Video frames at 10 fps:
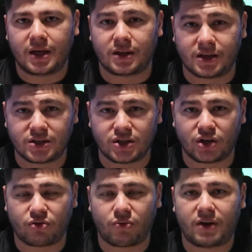And this is a
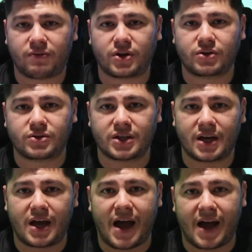good way for you to
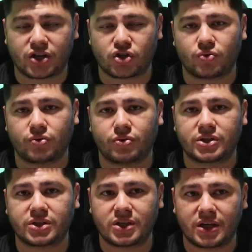get actual
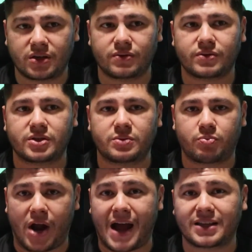skills
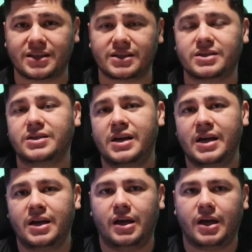practice,
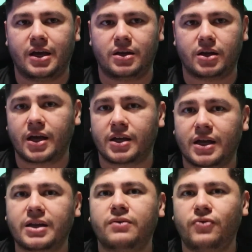and again,
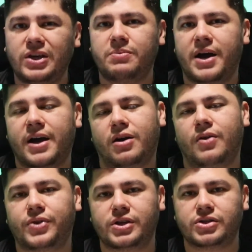getting feedback
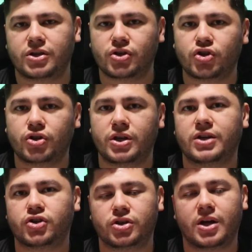on things that you should
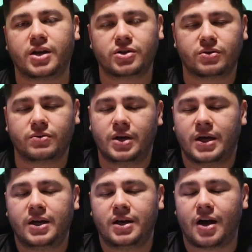and should not do.
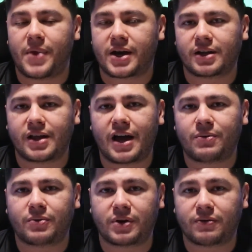I'm not going to lie,
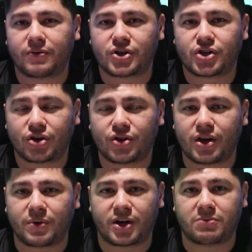when we first heard
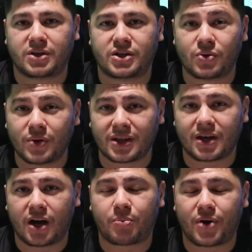that we're going to be doing
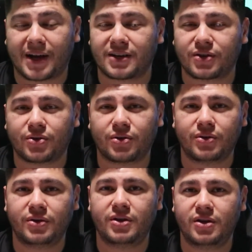a
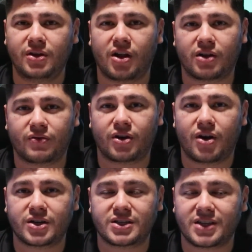practical, all of our
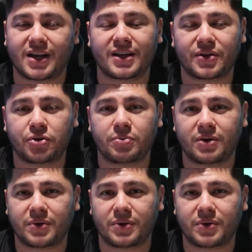hearts sank a little bit.